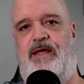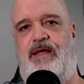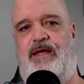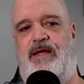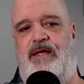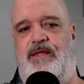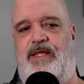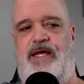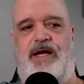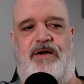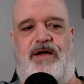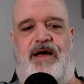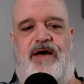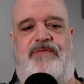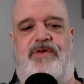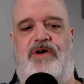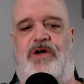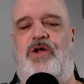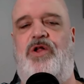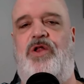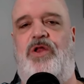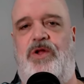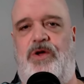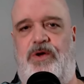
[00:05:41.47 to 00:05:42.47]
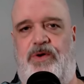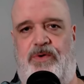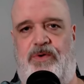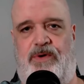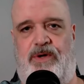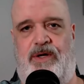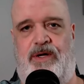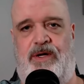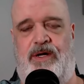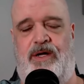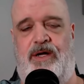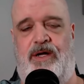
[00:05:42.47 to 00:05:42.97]
They don't have a clue.
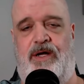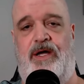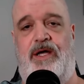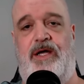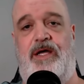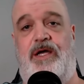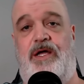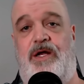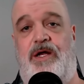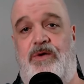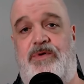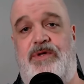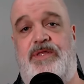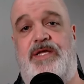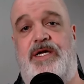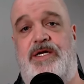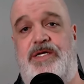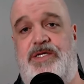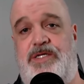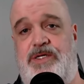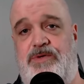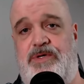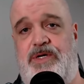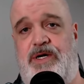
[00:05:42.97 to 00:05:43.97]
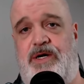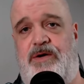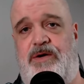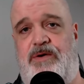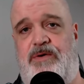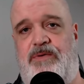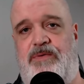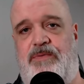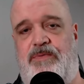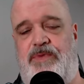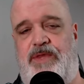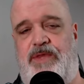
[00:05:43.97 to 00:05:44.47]
You know what they do know?
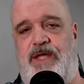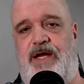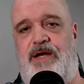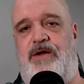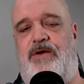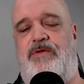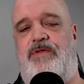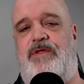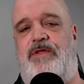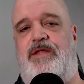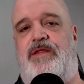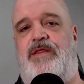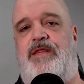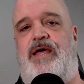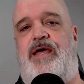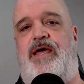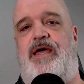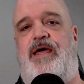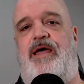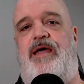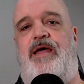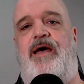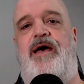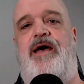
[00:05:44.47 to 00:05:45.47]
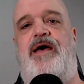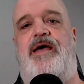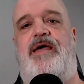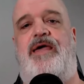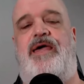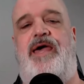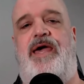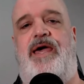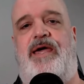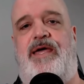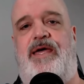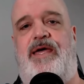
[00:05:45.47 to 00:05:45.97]
They know that they
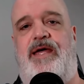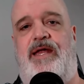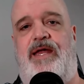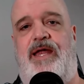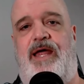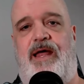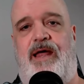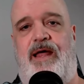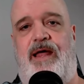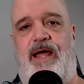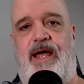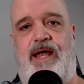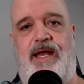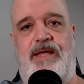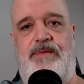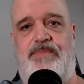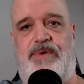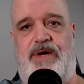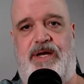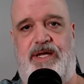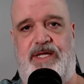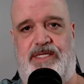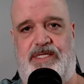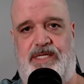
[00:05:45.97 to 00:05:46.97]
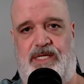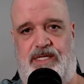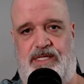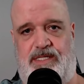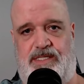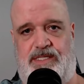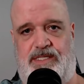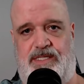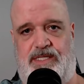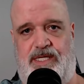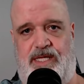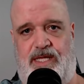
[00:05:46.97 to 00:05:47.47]
can't get anybody to
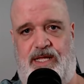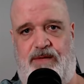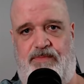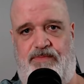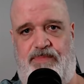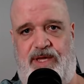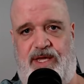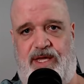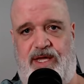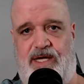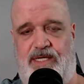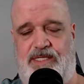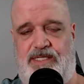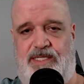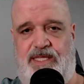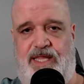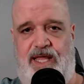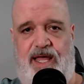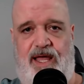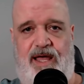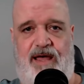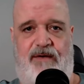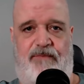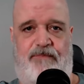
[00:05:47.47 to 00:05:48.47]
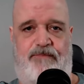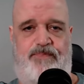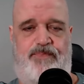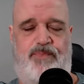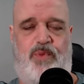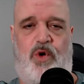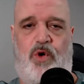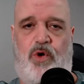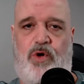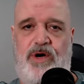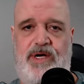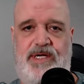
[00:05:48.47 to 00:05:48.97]
listen to them because they have
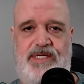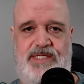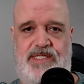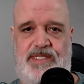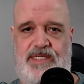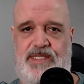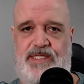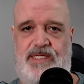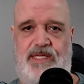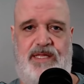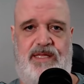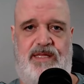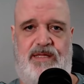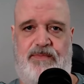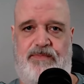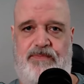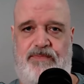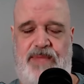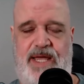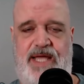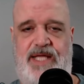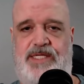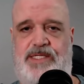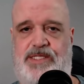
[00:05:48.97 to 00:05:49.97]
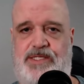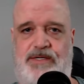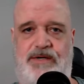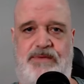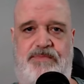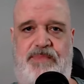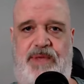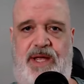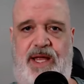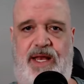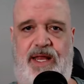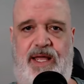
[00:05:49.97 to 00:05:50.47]
poisoned the
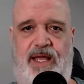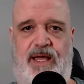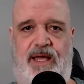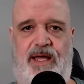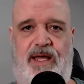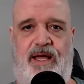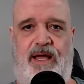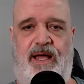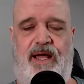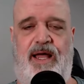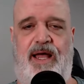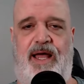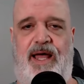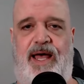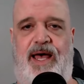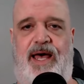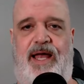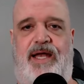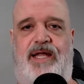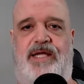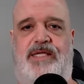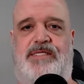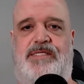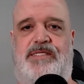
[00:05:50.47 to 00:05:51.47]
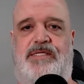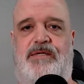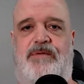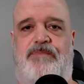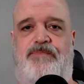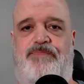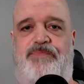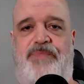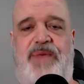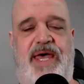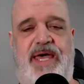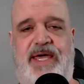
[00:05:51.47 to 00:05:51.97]
mainstream media and it's
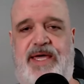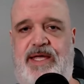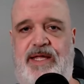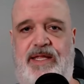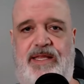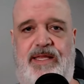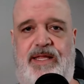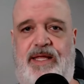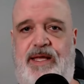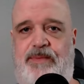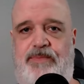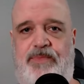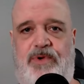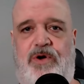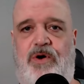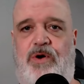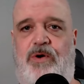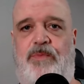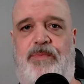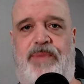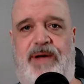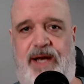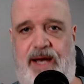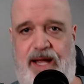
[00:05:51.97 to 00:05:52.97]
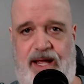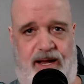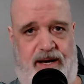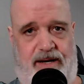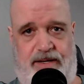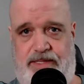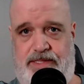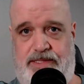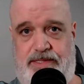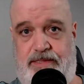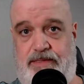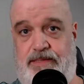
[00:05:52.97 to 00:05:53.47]
making them go
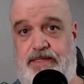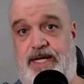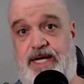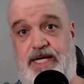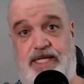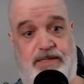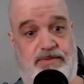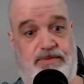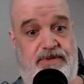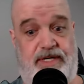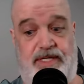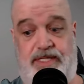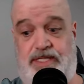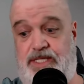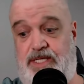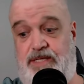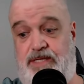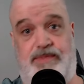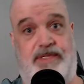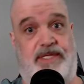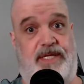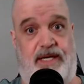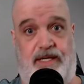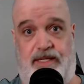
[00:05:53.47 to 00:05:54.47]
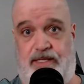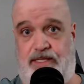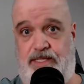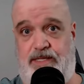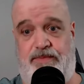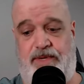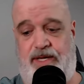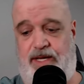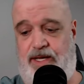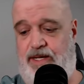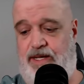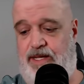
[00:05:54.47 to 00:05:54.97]
bananas. That's what it seems like to
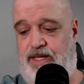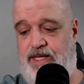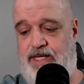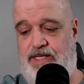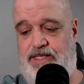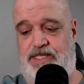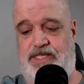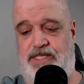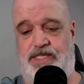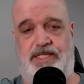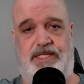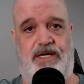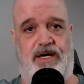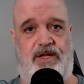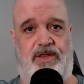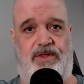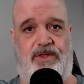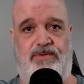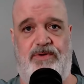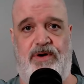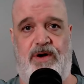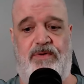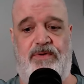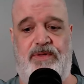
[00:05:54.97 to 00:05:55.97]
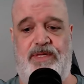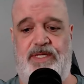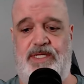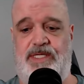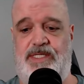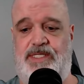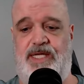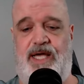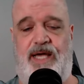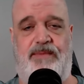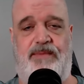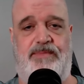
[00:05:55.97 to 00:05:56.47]
me. And they just start throwing
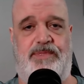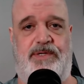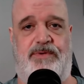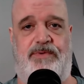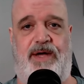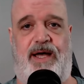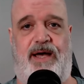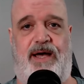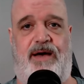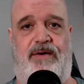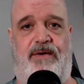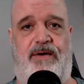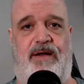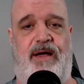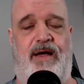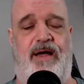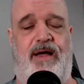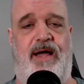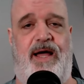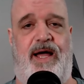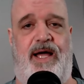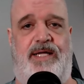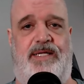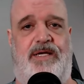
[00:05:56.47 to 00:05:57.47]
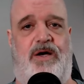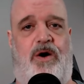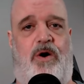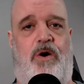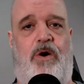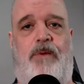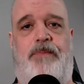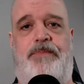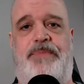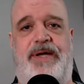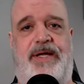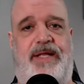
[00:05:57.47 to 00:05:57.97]
these names around and
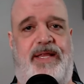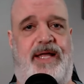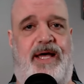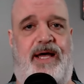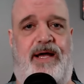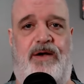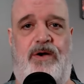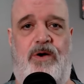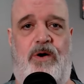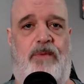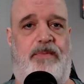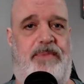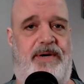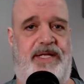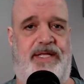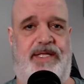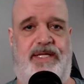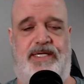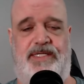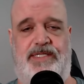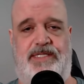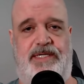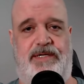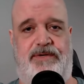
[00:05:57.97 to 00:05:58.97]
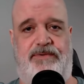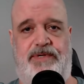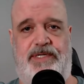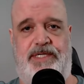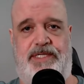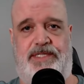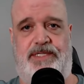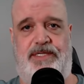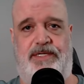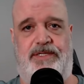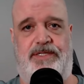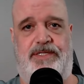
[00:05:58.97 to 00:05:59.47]
hoping that nobody does their
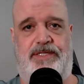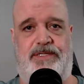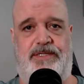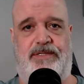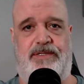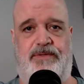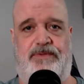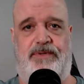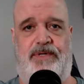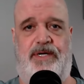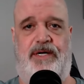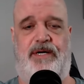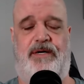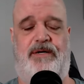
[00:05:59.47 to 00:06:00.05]
research. Well,